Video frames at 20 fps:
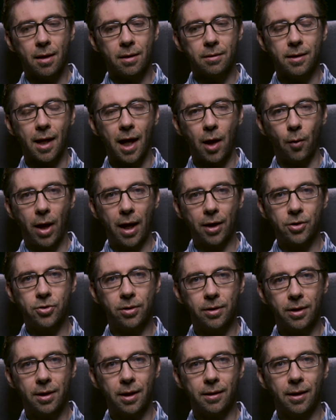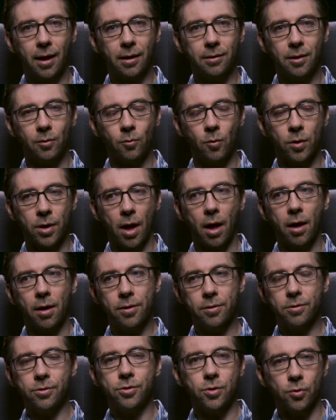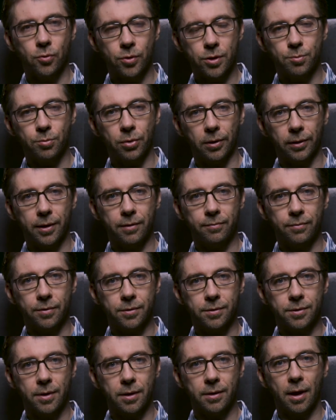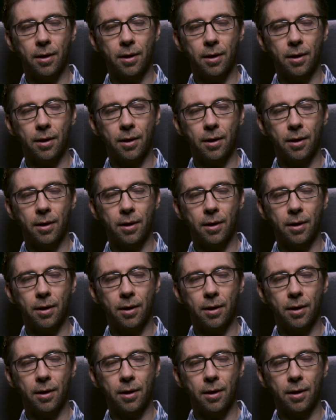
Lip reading: Now actually connecting with other Jewish believers and